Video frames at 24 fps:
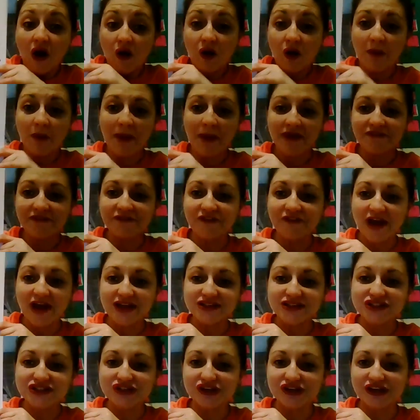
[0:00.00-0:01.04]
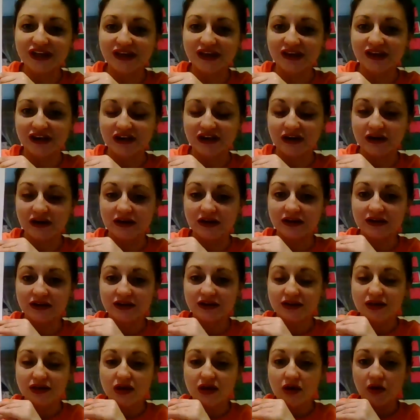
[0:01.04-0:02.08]
All my friends are here.
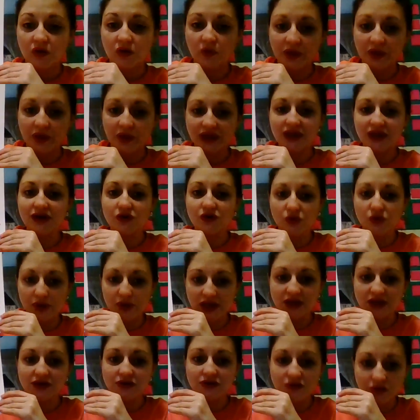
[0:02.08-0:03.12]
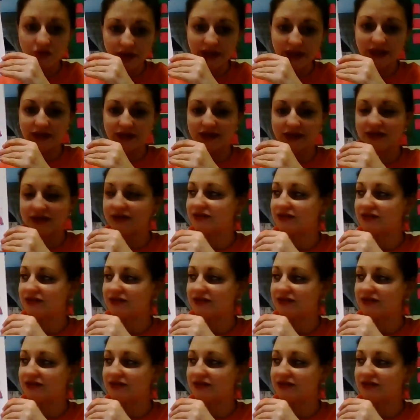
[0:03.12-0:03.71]
Oinky, oink, oink.